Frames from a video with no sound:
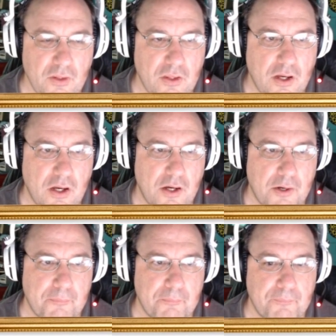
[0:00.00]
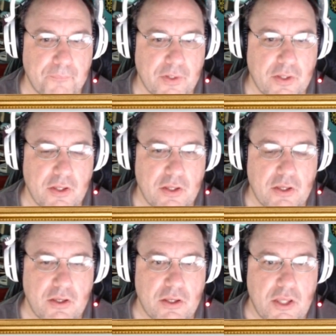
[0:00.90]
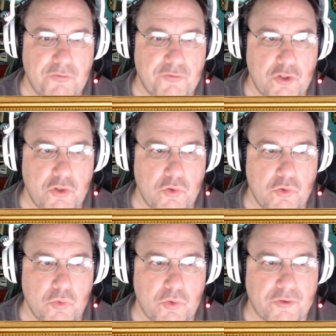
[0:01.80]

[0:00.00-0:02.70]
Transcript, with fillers: Um, if you,